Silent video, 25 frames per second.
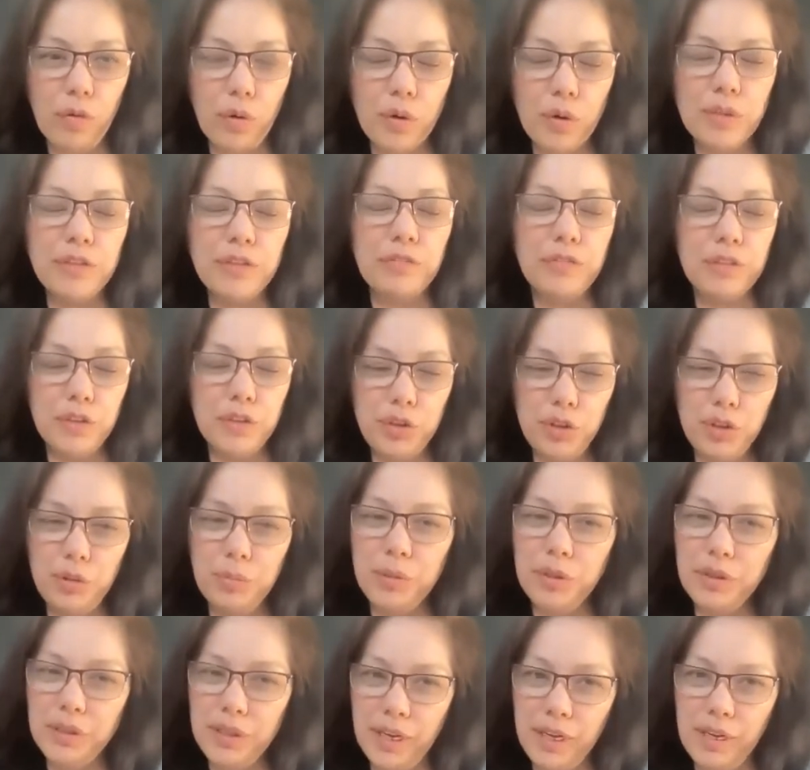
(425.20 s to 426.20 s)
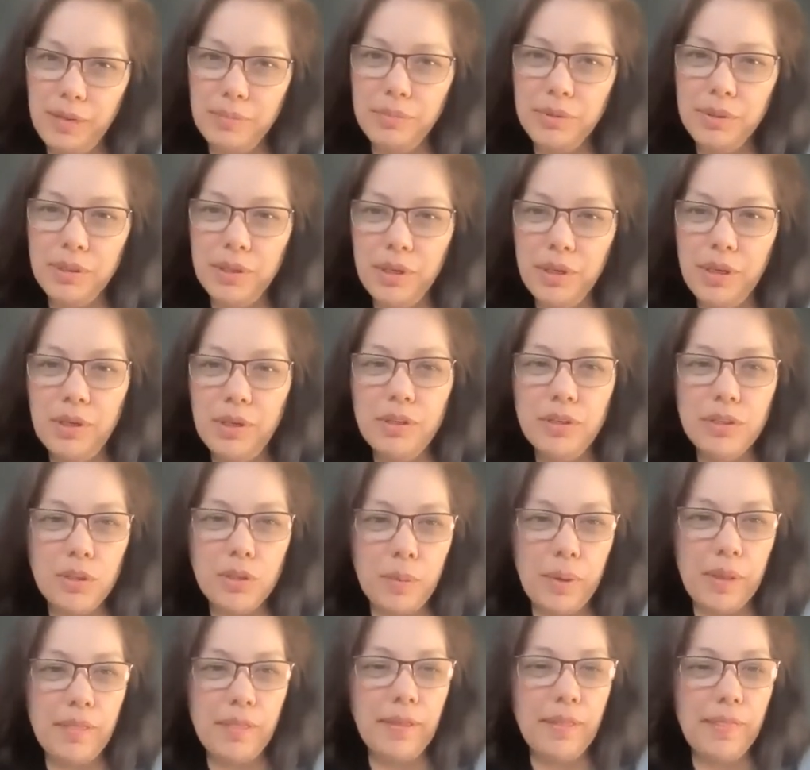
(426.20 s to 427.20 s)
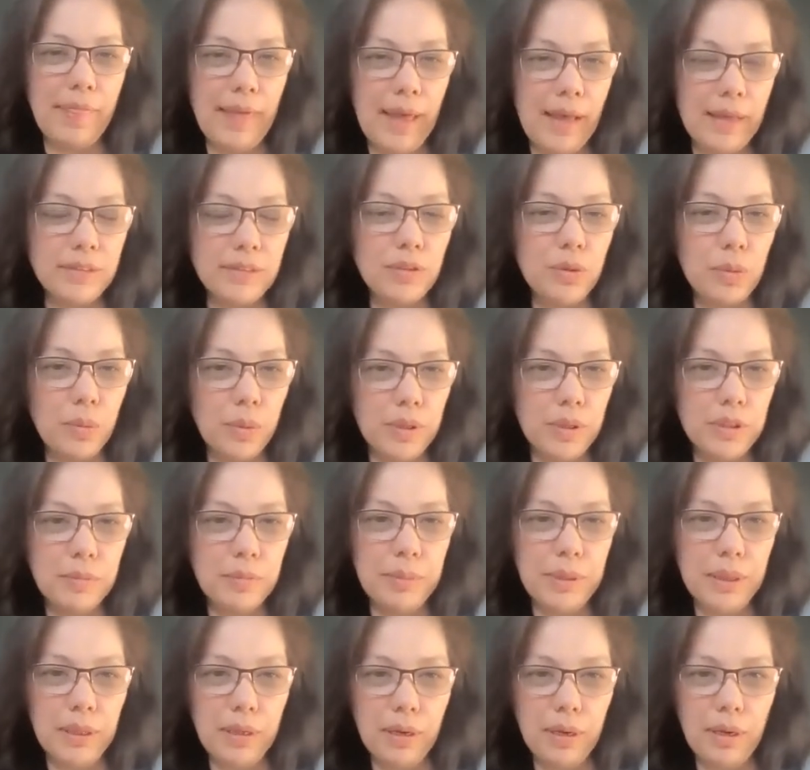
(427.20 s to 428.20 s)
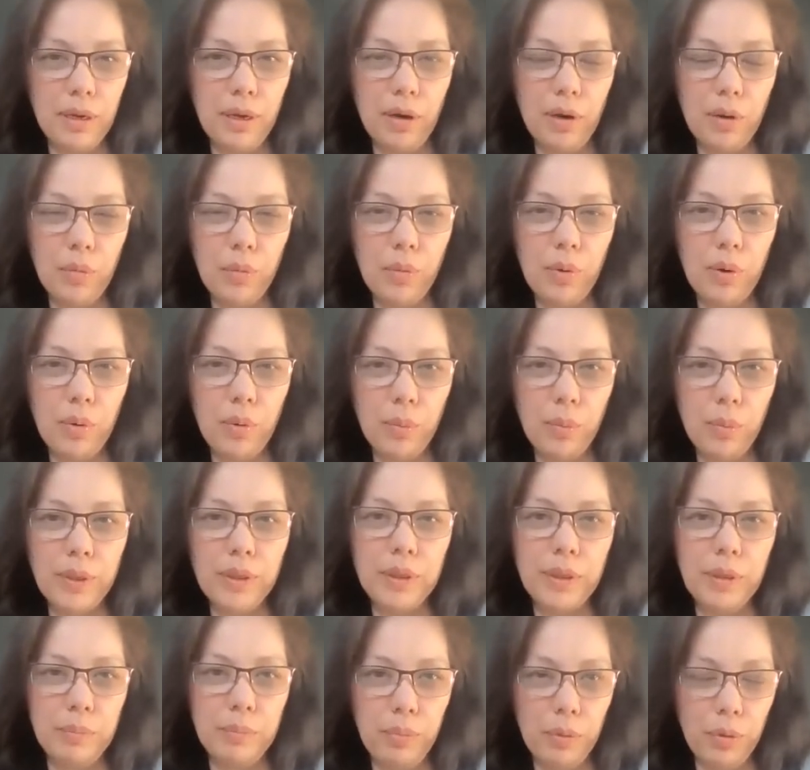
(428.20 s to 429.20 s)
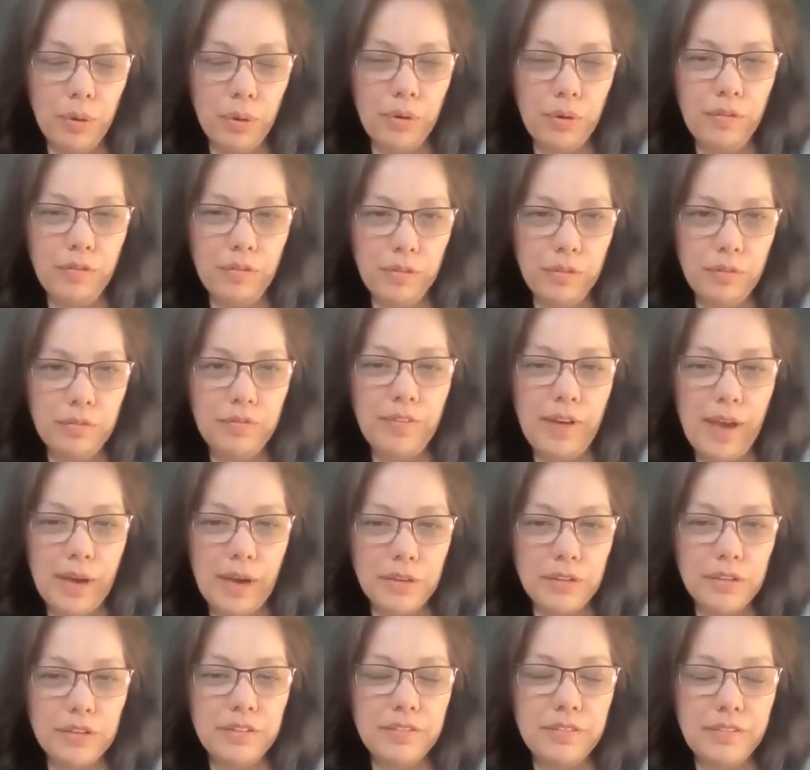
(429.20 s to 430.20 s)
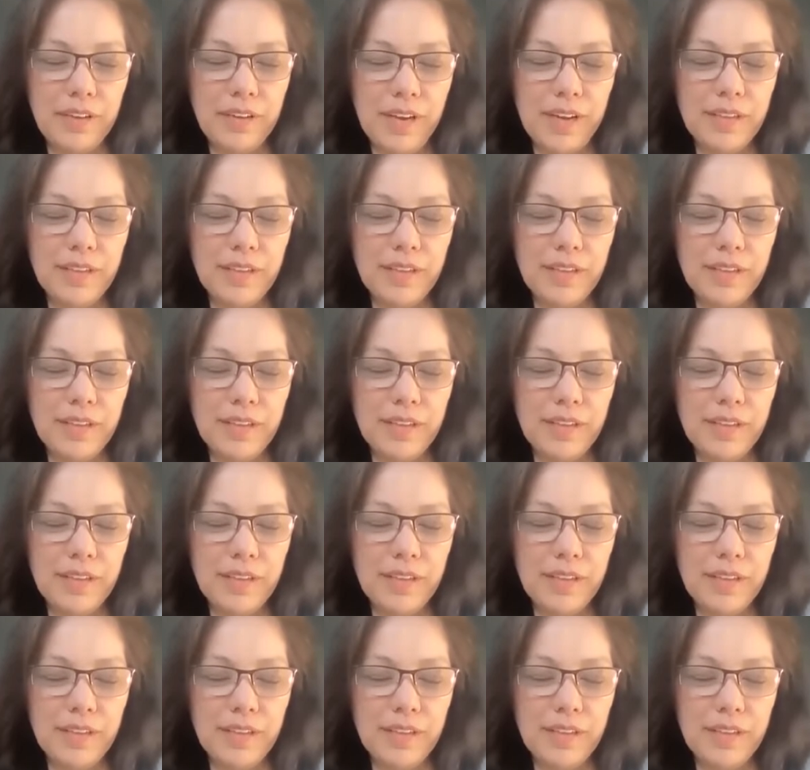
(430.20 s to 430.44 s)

4 different tumor types. So I think that's going to be a really important factor for